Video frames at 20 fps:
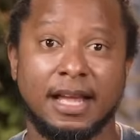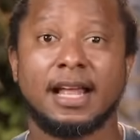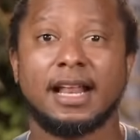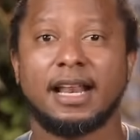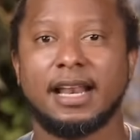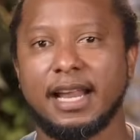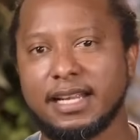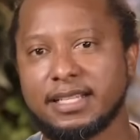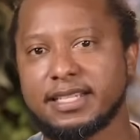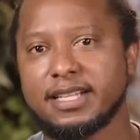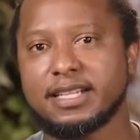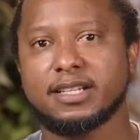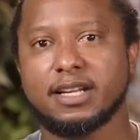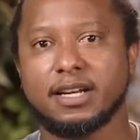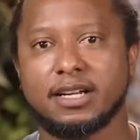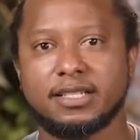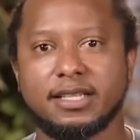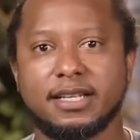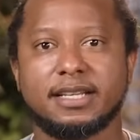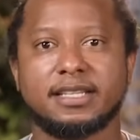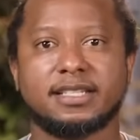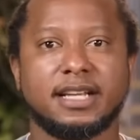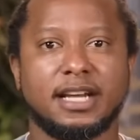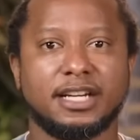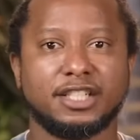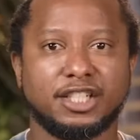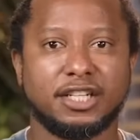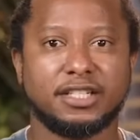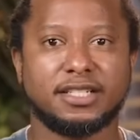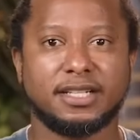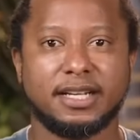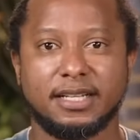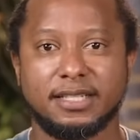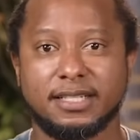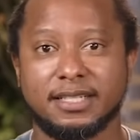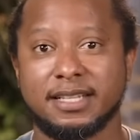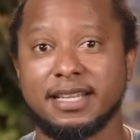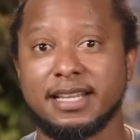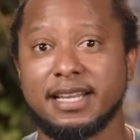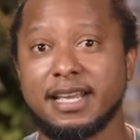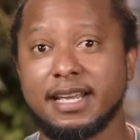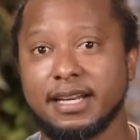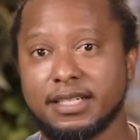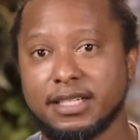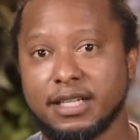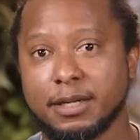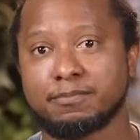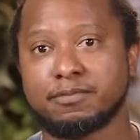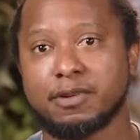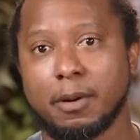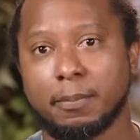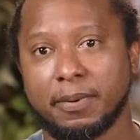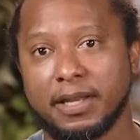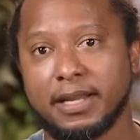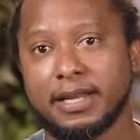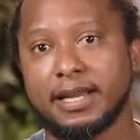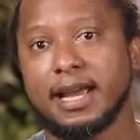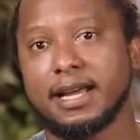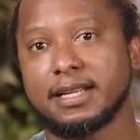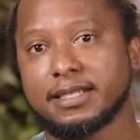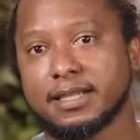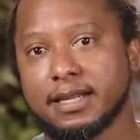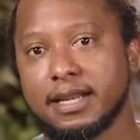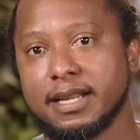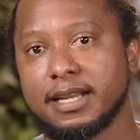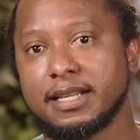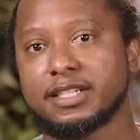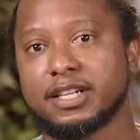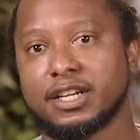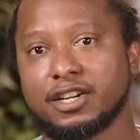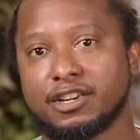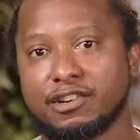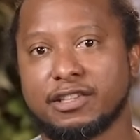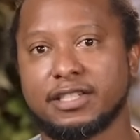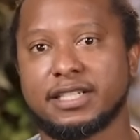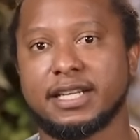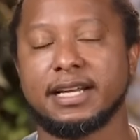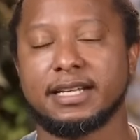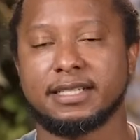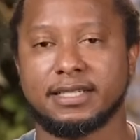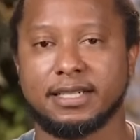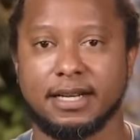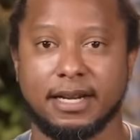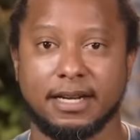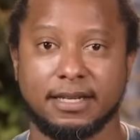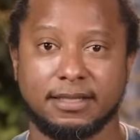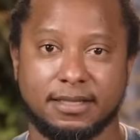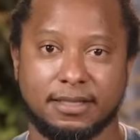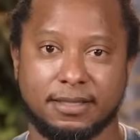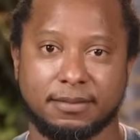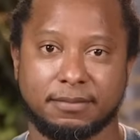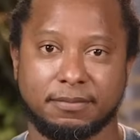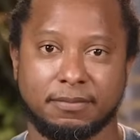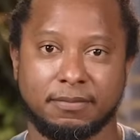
let's discuss the essential skills needed to properly escalate security incidents.